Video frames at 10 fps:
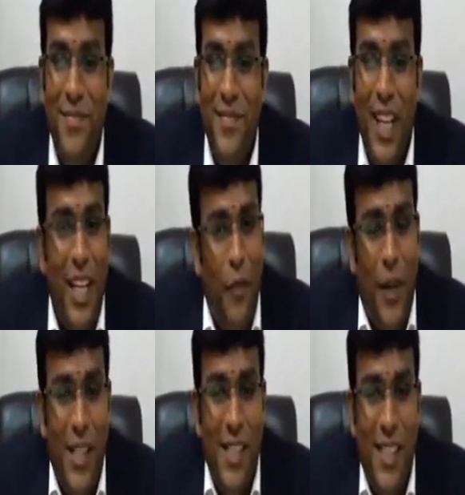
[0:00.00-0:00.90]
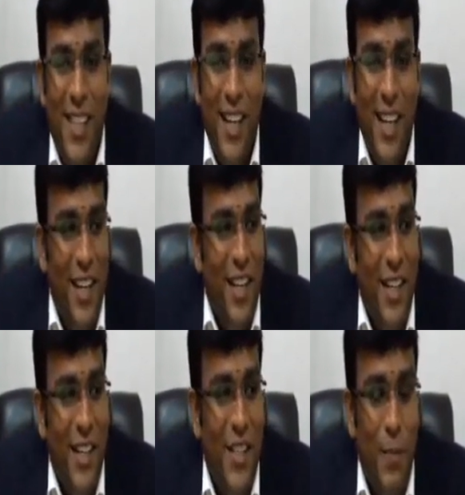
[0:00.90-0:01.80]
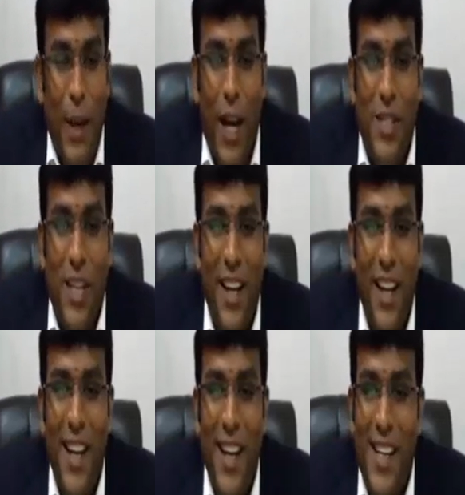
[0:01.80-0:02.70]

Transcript: Clear, friends? Speak out, sir.